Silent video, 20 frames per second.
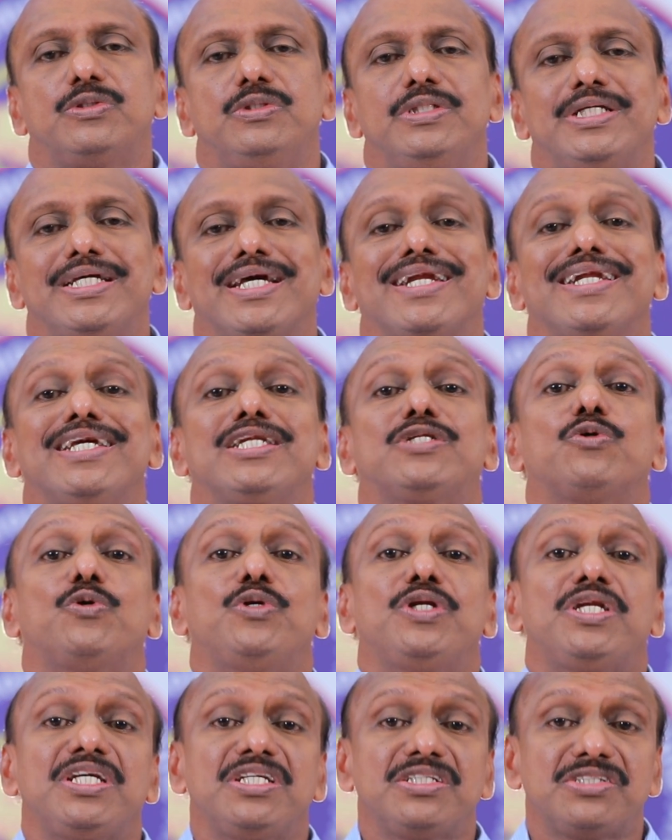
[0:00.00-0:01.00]
nearly
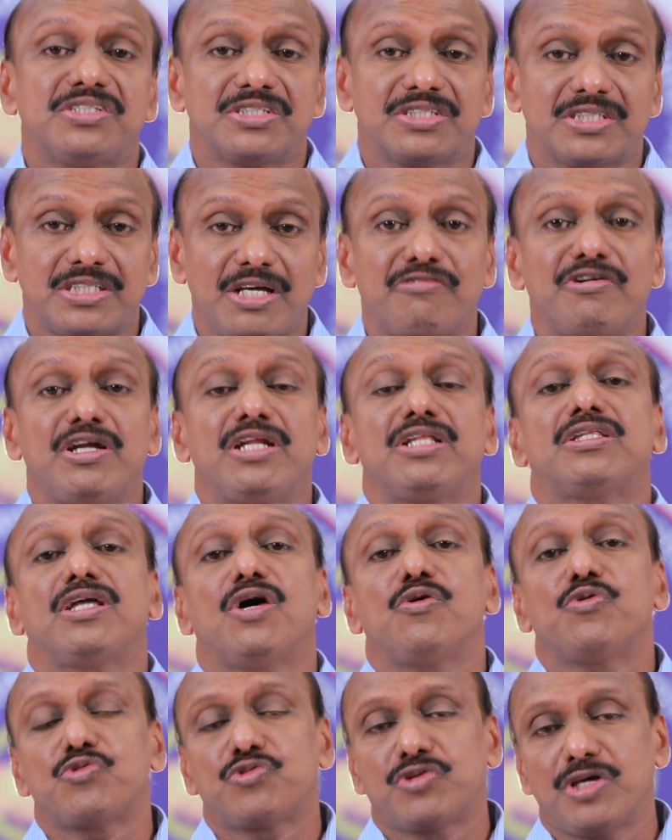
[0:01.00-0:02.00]

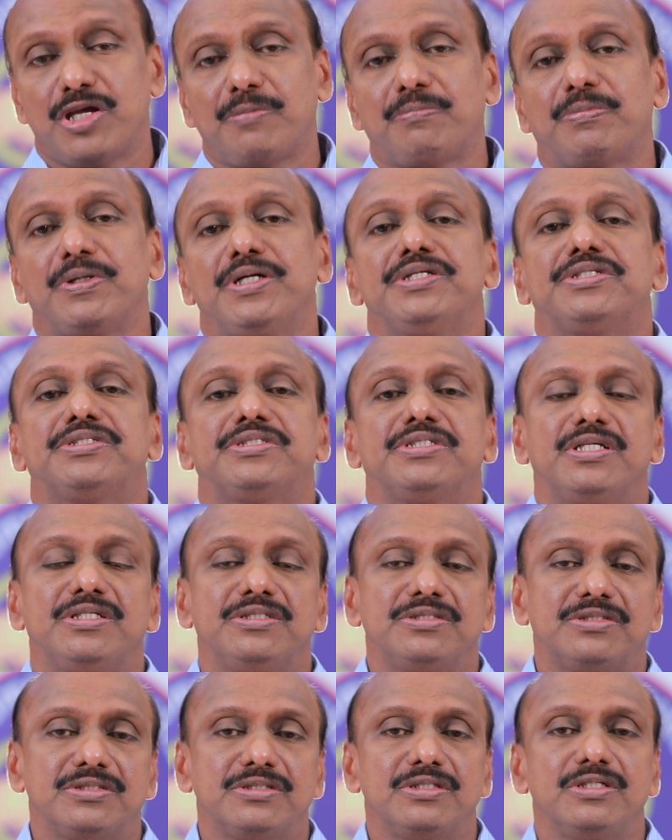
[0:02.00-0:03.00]
27,000
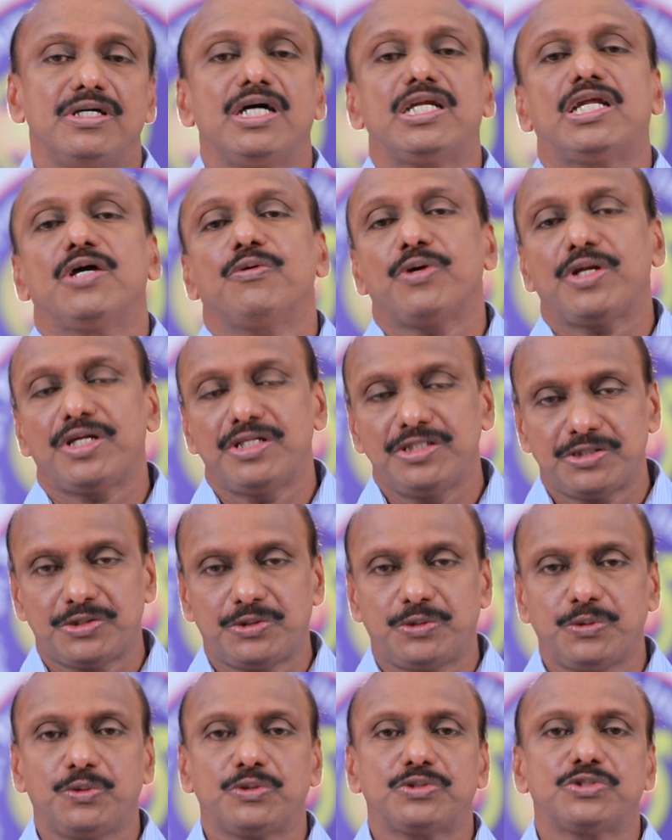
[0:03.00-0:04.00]
patients at our
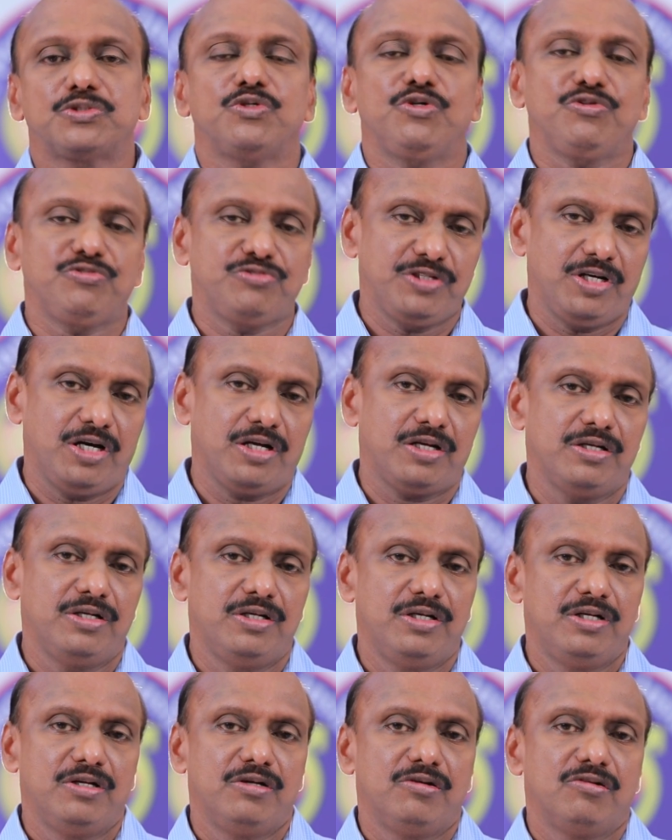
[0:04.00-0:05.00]
institute so far,
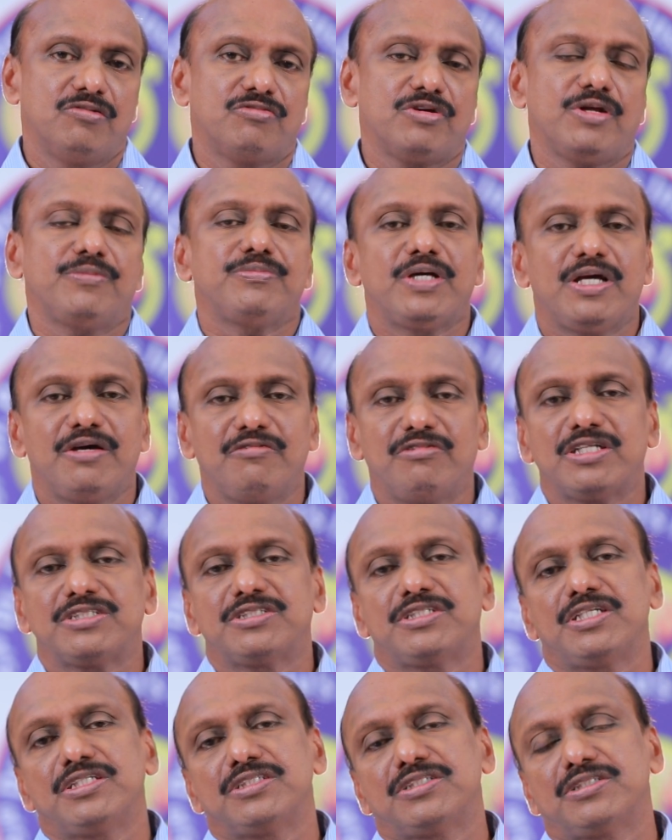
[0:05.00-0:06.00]
ever
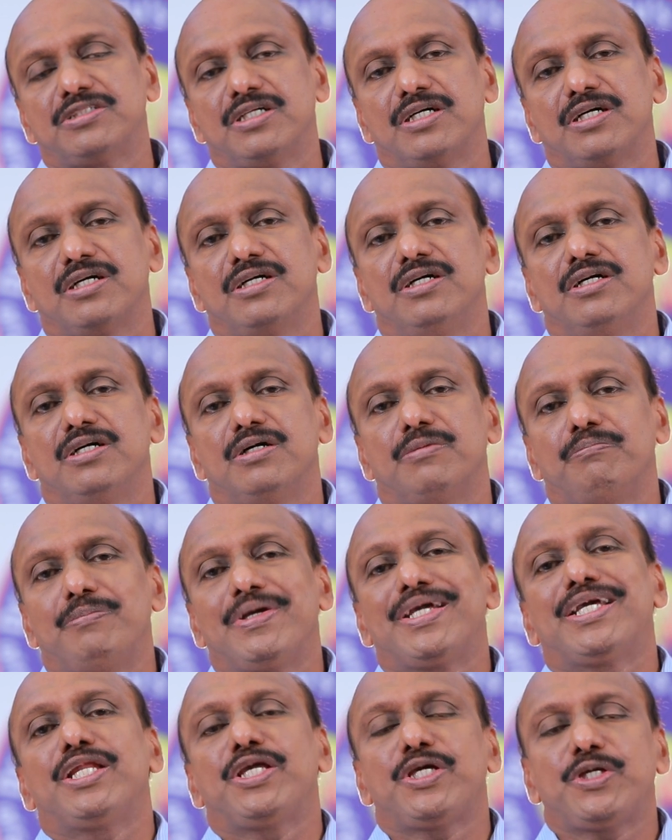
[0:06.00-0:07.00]
since the
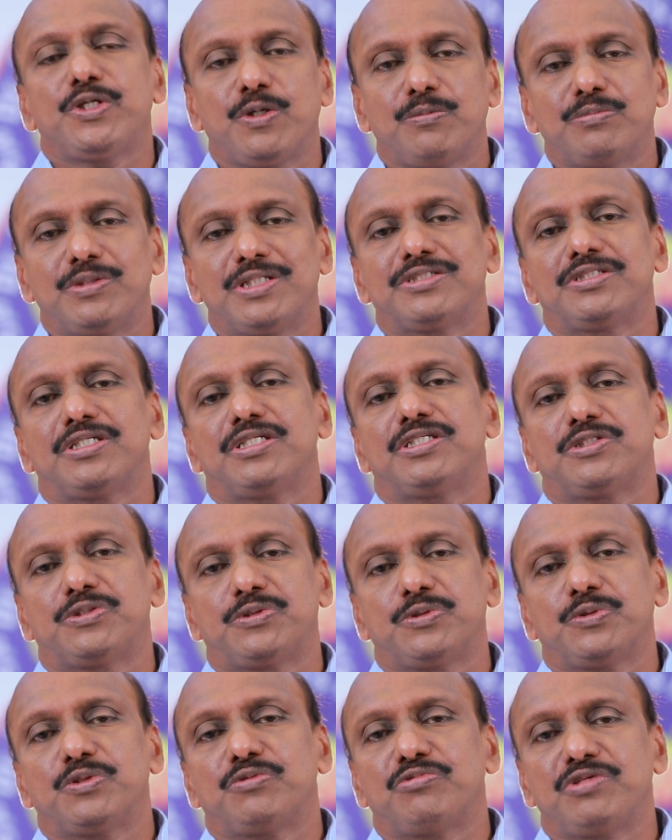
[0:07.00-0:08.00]
beginning of this
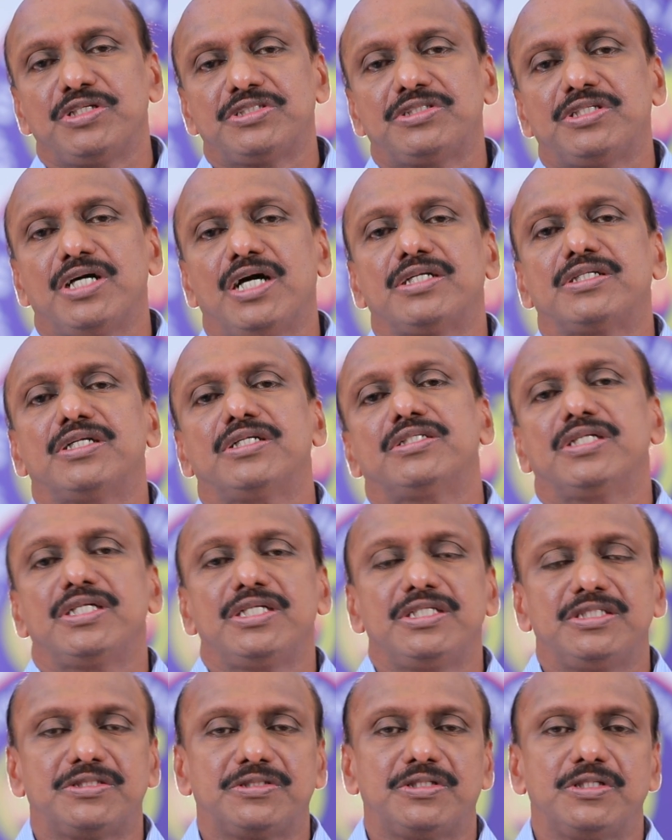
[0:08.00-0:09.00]
institute. We started the
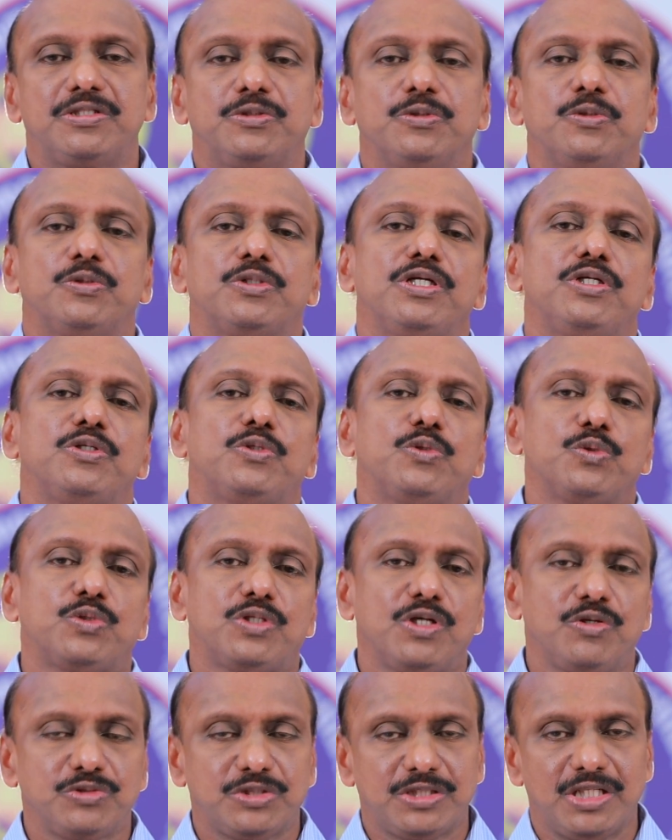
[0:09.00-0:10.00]
institute in
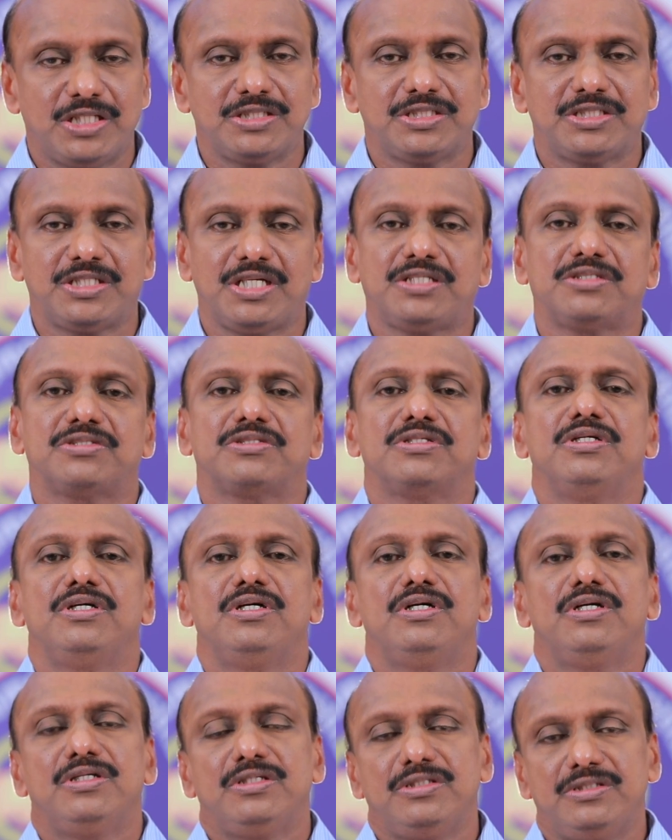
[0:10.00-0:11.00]
2006,
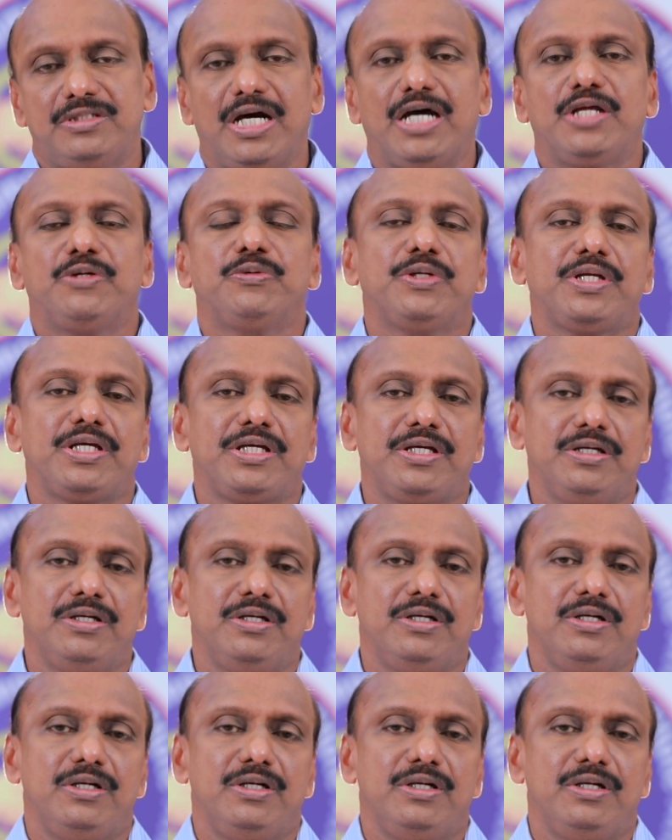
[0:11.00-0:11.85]
January.